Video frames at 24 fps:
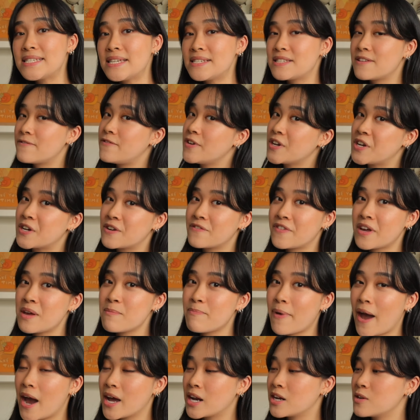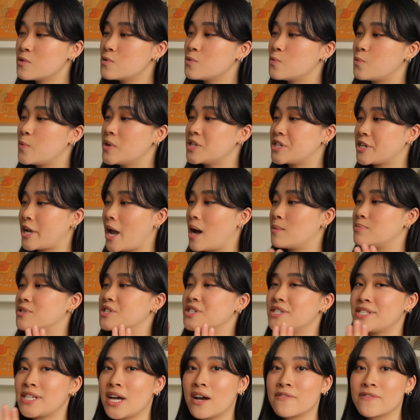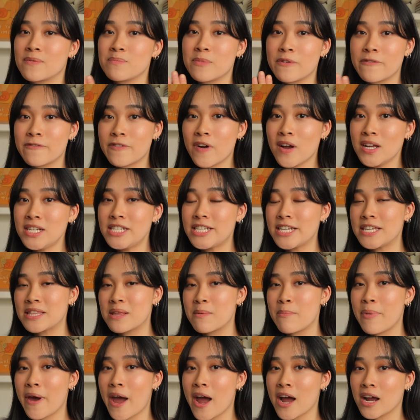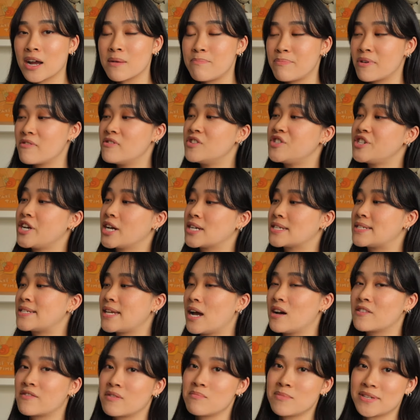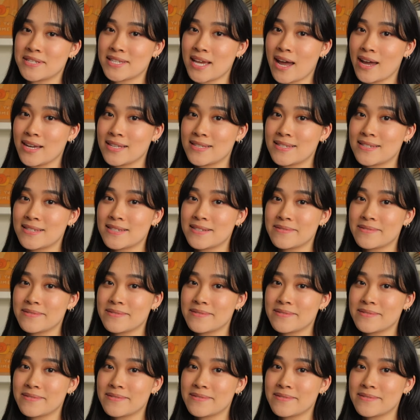is the figure of 8 pattern, which captures sound from the front and the back but rejects sound from the sides.